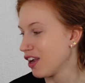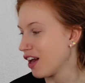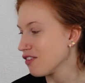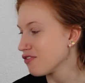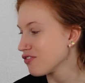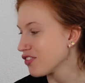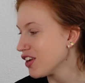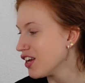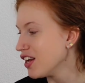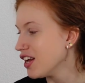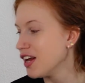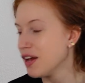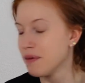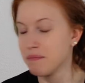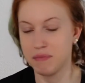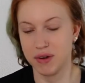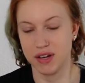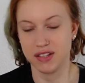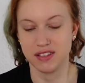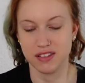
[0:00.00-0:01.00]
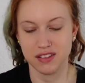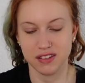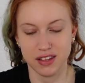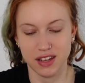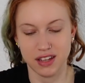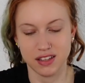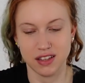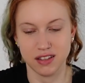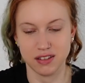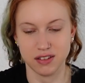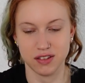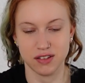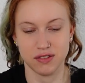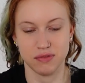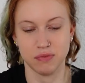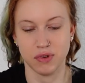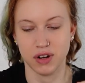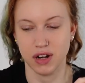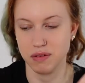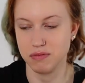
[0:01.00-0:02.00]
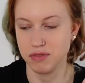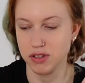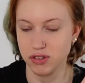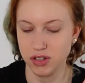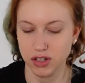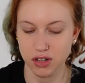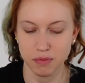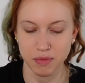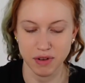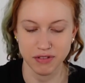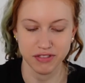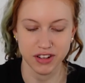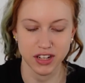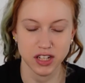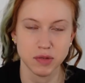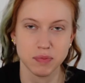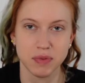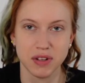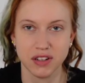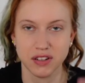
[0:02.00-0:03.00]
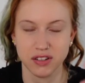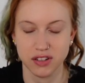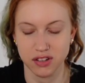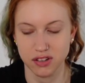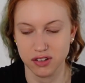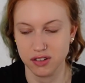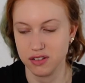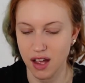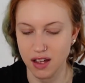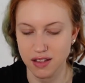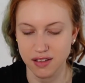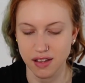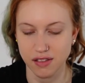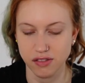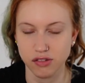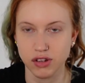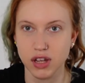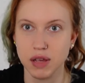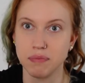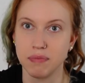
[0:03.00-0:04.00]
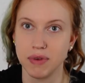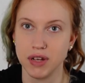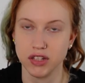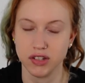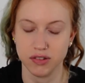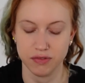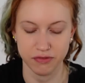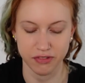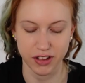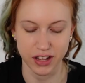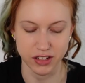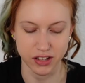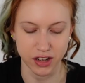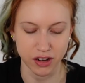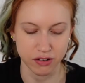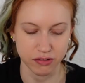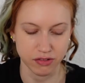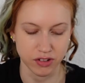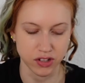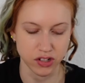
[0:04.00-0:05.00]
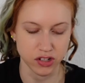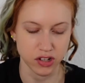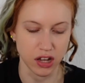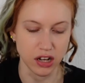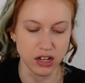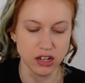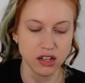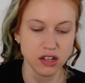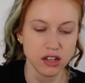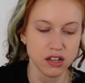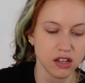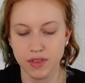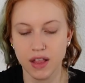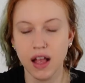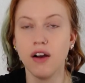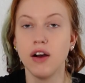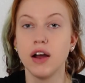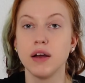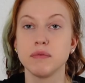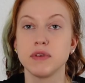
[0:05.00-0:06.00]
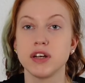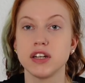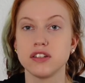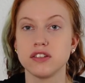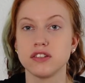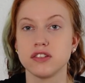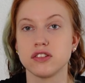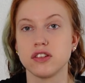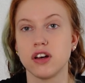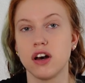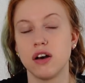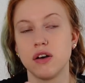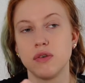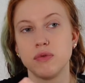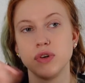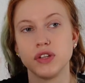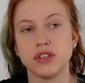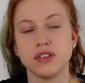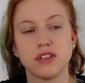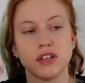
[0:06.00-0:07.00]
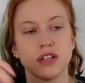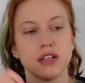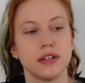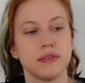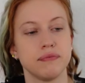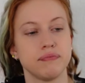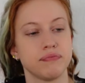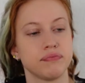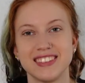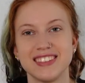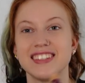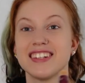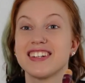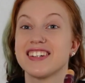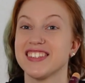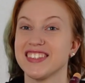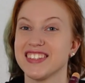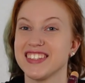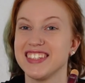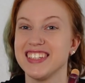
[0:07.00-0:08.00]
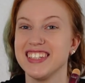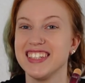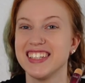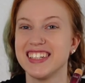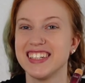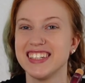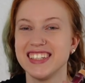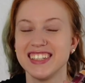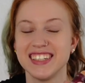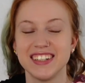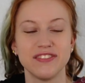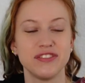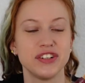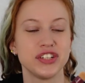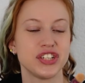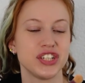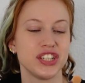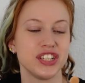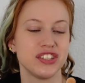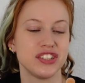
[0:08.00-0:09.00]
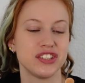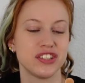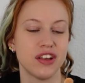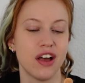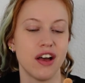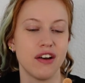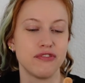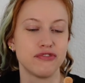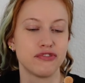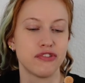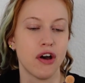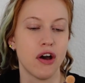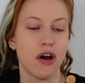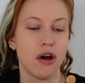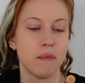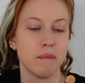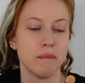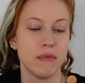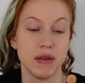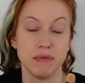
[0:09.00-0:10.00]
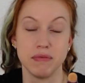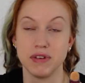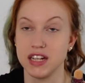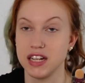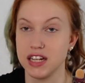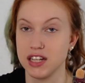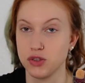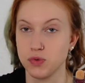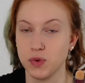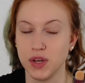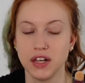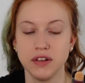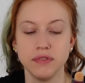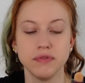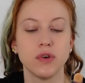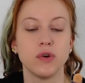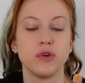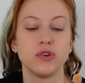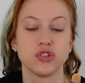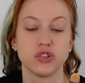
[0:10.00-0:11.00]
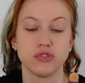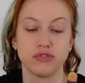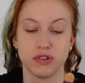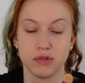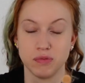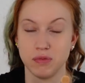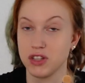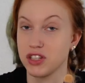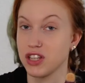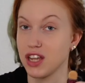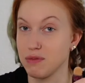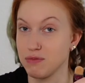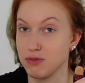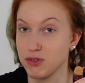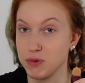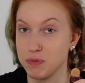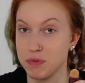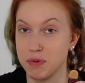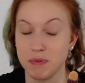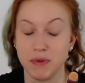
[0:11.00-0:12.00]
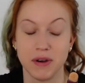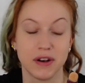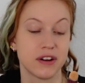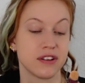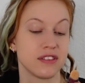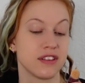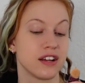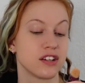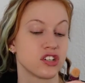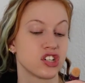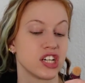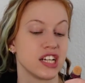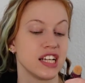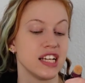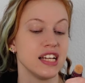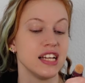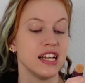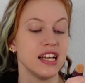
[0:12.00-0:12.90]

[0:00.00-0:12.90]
life, but it is what I'm using on my face because I tend to keep my face out of the sun. Now I'm gonna start with the concealer, which is from Maybelline as well, also from the same supermarket actually,